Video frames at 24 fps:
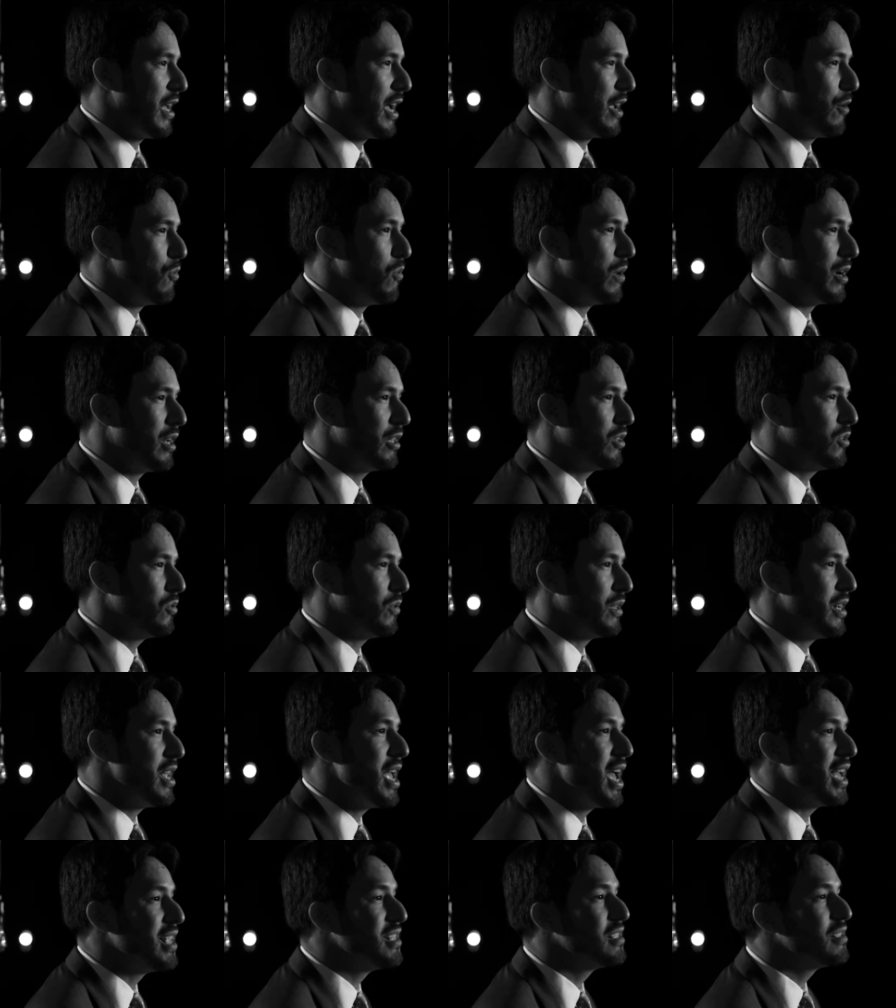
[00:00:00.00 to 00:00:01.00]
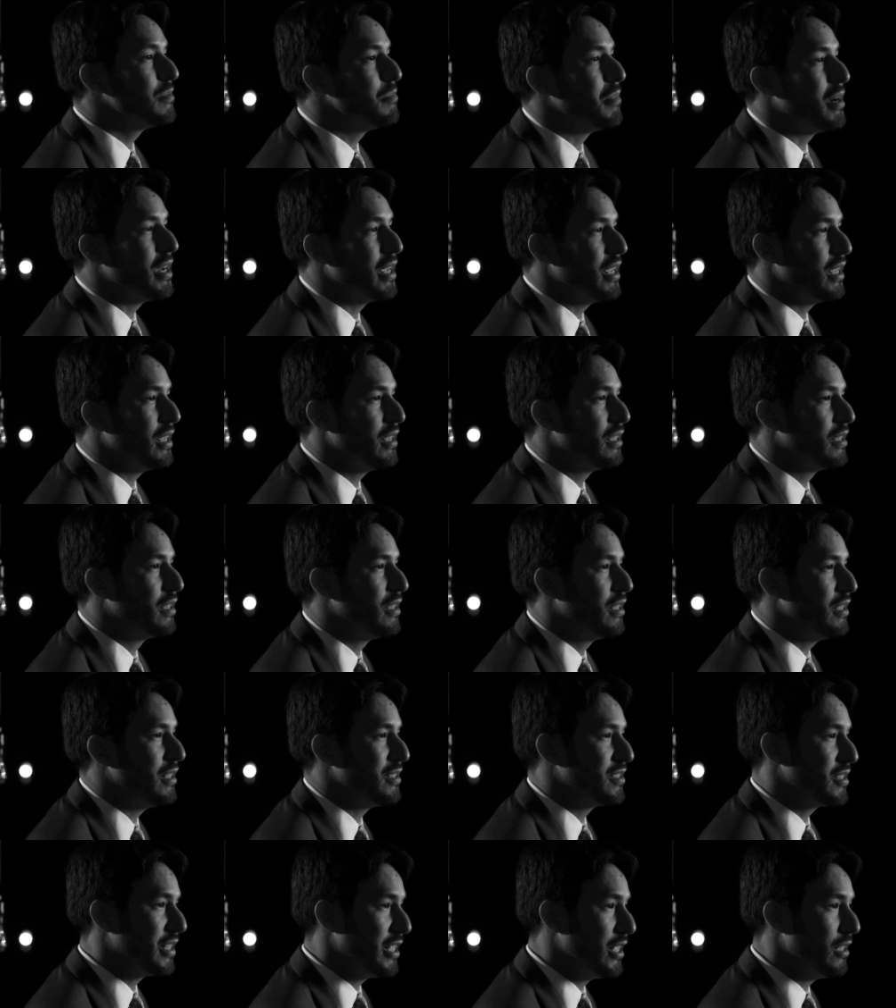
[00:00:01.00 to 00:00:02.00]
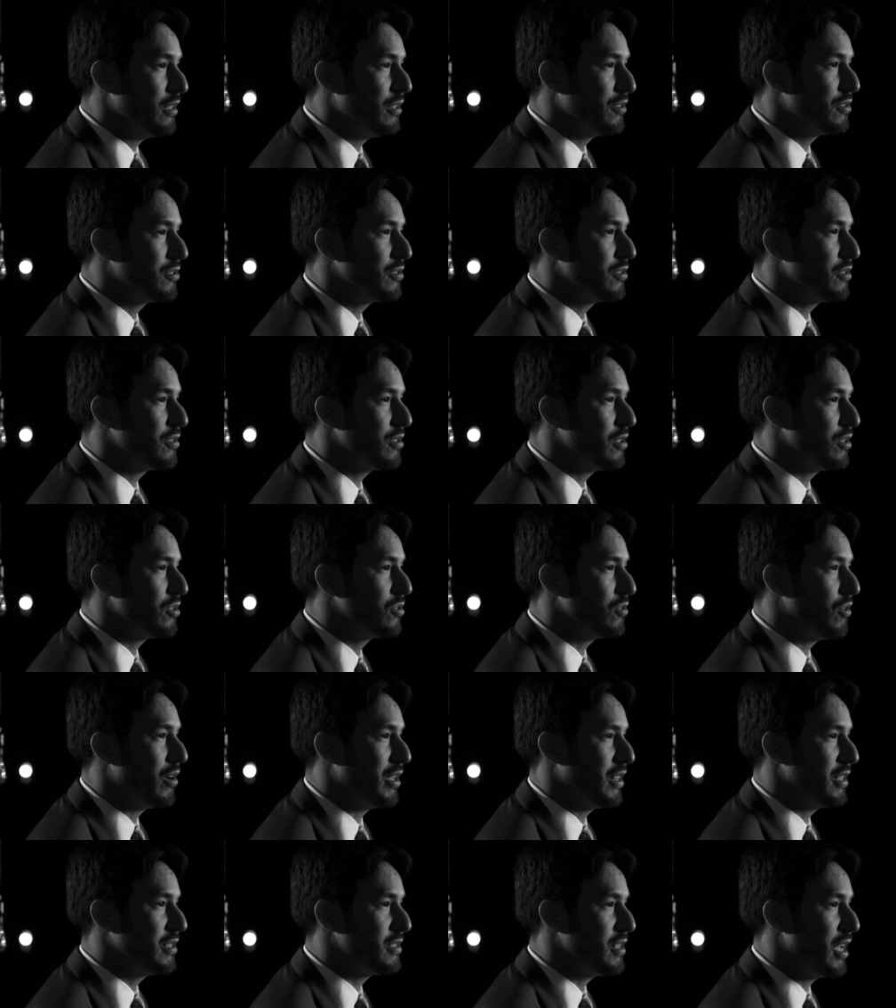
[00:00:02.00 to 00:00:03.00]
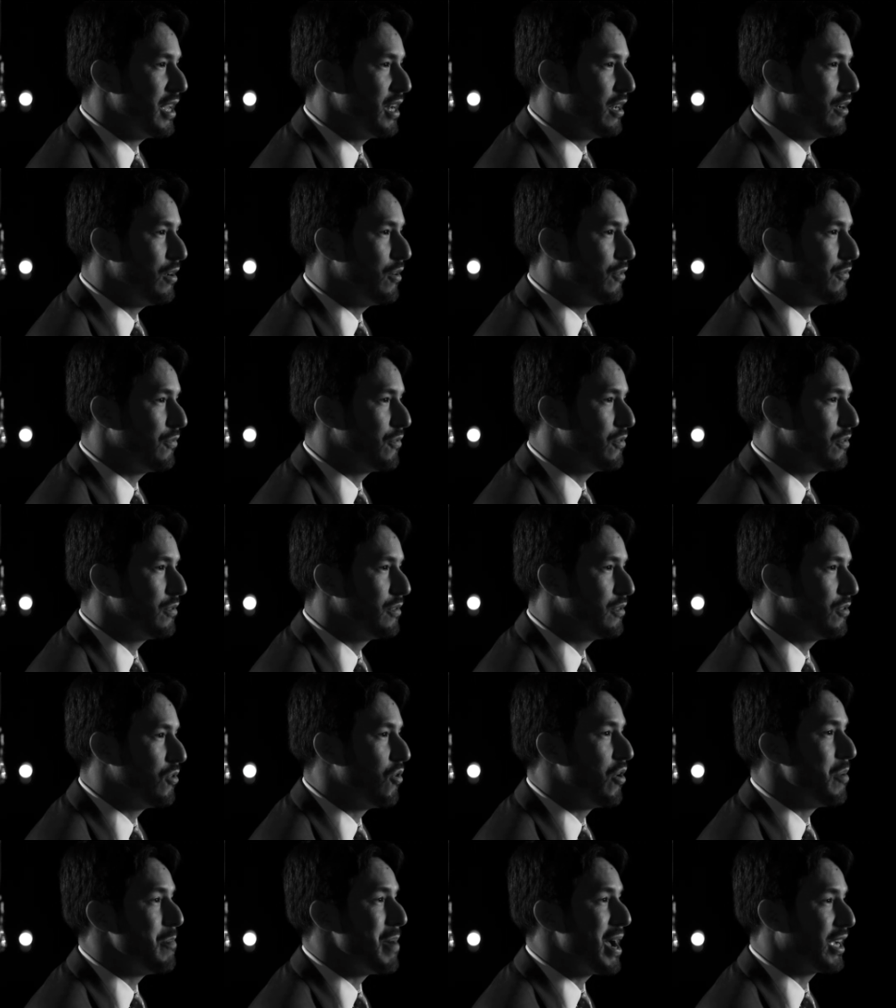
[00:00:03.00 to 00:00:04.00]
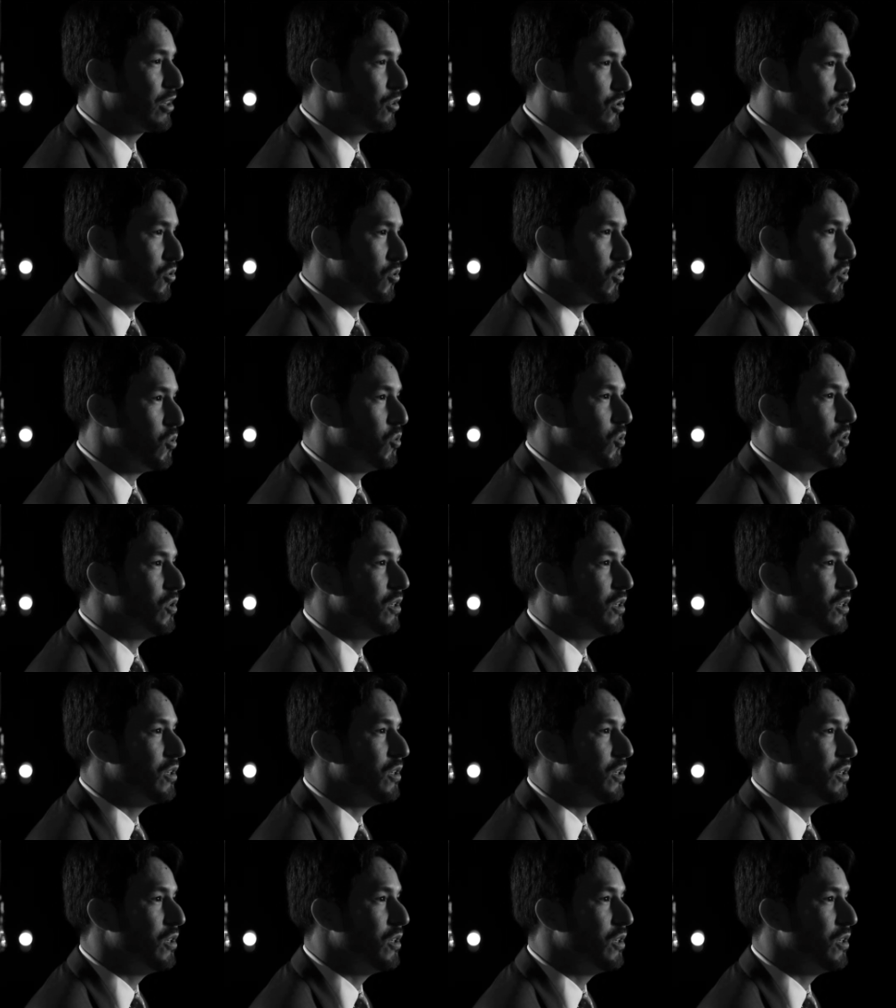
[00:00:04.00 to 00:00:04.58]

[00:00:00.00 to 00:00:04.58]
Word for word: I wanted to enhance my skills, so I decided of going back to school.